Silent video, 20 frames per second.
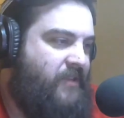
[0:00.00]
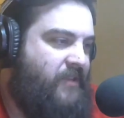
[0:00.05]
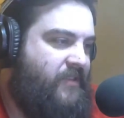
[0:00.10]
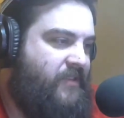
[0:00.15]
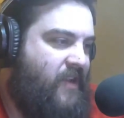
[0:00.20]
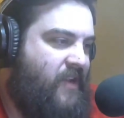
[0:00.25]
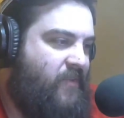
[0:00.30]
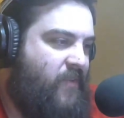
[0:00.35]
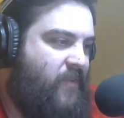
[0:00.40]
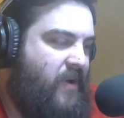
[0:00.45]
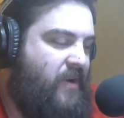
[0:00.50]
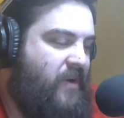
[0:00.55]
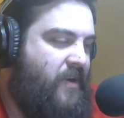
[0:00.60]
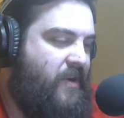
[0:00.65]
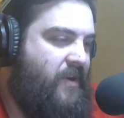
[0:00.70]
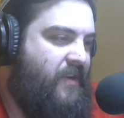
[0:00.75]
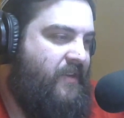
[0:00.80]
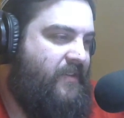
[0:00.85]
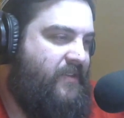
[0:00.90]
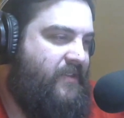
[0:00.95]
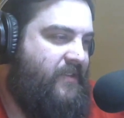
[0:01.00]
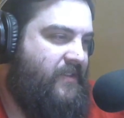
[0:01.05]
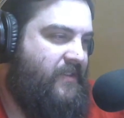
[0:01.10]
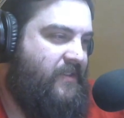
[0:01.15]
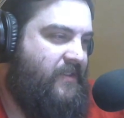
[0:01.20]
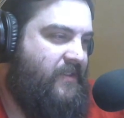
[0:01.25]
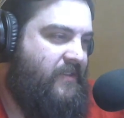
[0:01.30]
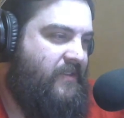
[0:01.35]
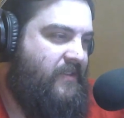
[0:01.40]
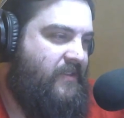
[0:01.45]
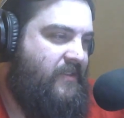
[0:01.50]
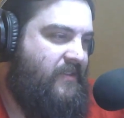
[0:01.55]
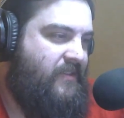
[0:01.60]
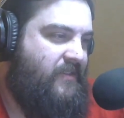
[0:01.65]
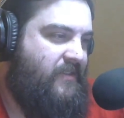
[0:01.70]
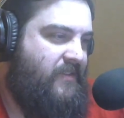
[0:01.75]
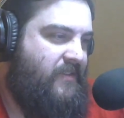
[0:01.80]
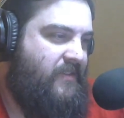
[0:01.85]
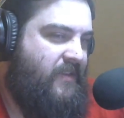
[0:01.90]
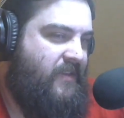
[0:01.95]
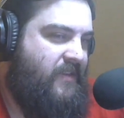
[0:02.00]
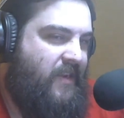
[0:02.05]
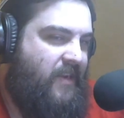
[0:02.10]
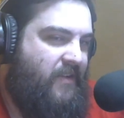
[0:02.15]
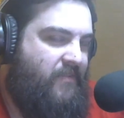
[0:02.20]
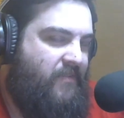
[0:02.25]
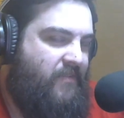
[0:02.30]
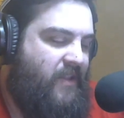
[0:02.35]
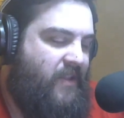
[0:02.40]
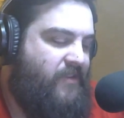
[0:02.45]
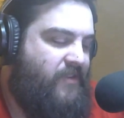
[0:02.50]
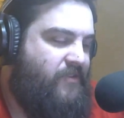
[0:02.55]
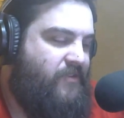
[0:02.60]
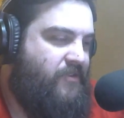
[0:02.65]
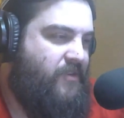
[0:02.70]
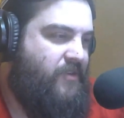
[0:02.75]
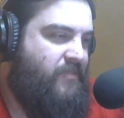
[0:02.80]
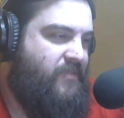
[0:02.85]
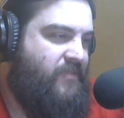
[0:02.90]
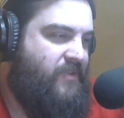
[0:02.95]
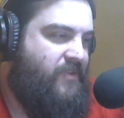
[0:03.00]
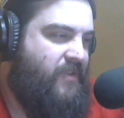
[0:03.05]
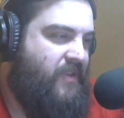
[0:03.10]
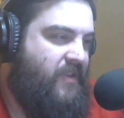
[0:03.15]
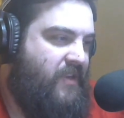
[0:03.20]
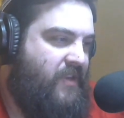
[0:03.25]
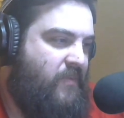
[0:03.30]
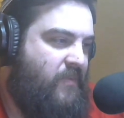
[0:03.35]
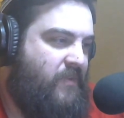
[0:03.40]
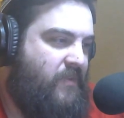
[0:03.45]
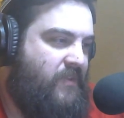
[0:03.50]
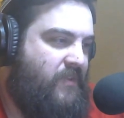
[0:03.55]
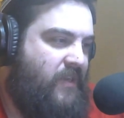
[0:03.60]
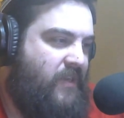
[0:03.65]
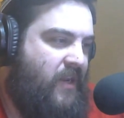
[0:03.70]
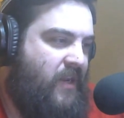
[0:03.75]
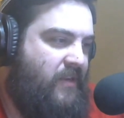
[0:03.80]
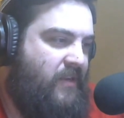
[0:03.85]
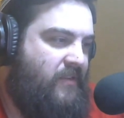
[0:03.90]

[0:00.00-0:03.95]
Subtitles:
on where it is in relationship to the equal sign.